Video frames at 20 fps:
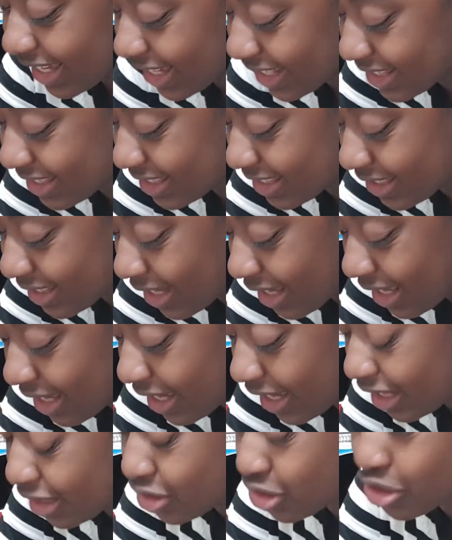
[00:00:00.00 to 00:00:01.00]
it's
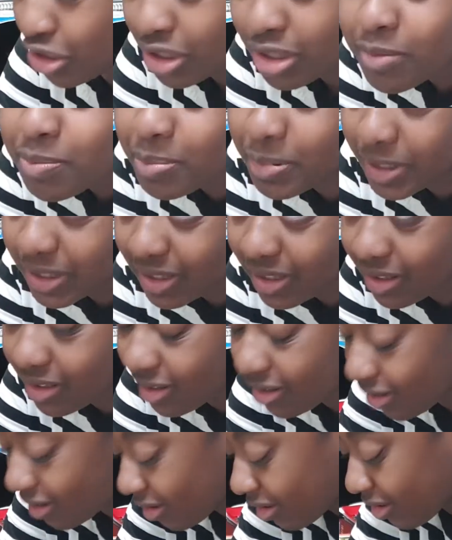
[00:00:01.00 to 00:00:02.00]
it should
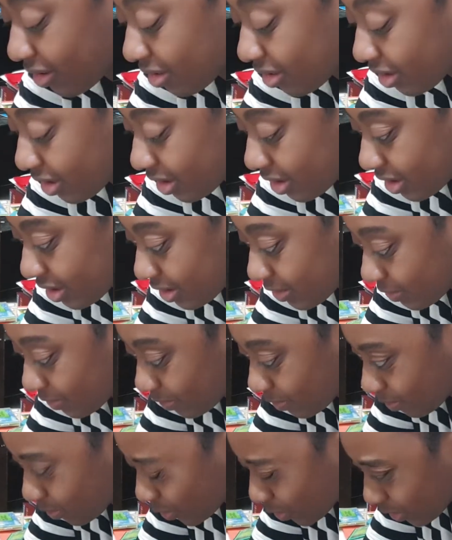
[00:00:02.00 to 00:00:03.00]
be the
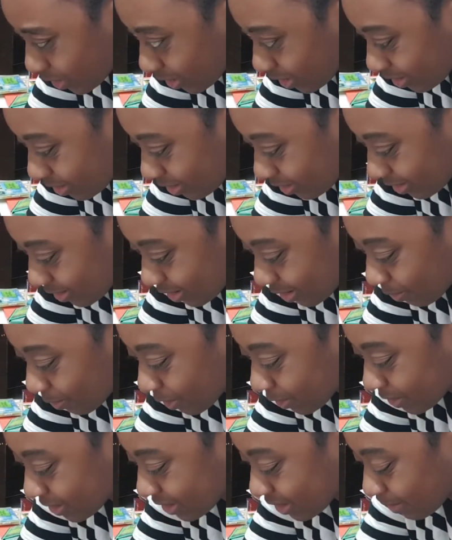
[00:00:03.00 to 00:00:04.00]
more the
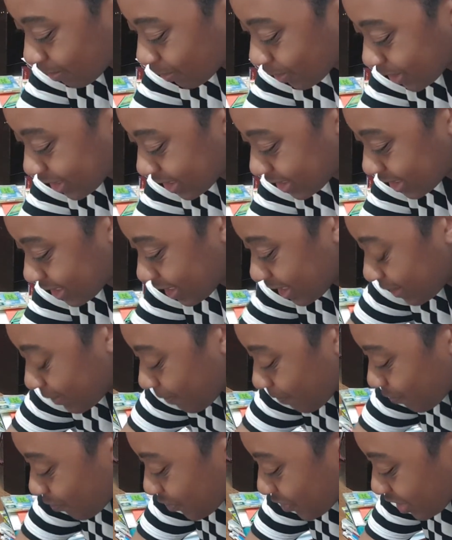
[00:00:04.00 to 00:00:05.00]
most simplest
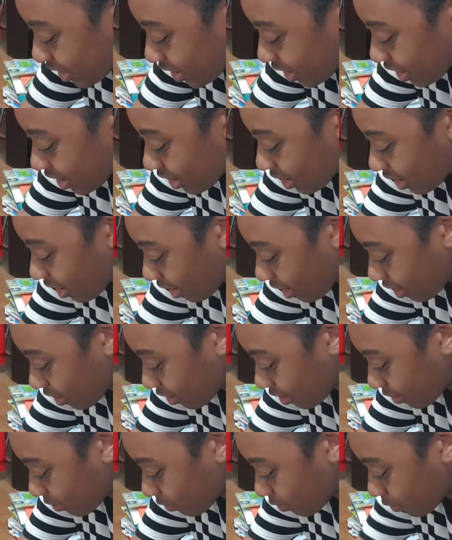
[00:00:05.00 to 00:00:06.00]
thing,
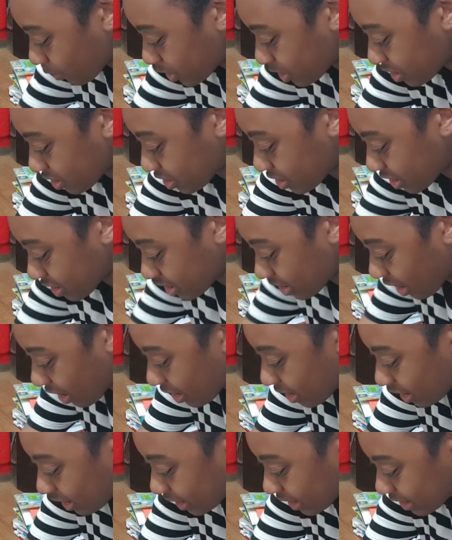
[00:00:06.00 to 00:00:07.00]
um, which is just
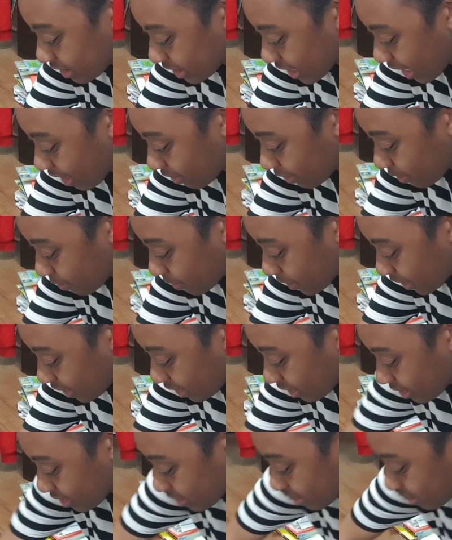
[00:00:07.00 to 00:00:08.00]
cutting it down a bit